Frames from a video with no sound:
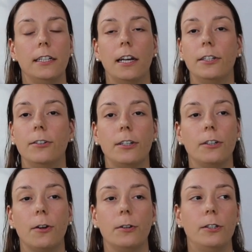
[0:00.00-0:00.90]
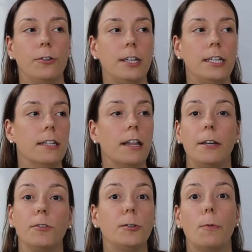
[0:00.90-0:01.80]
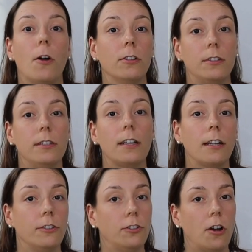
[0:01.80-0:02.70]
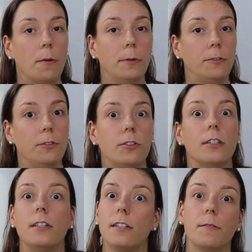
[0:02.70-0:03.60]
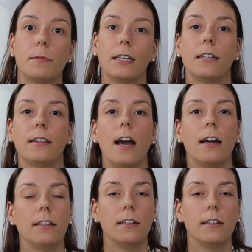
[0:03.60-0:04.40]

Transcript: And you can go into any language policy kind of job if you study something like that.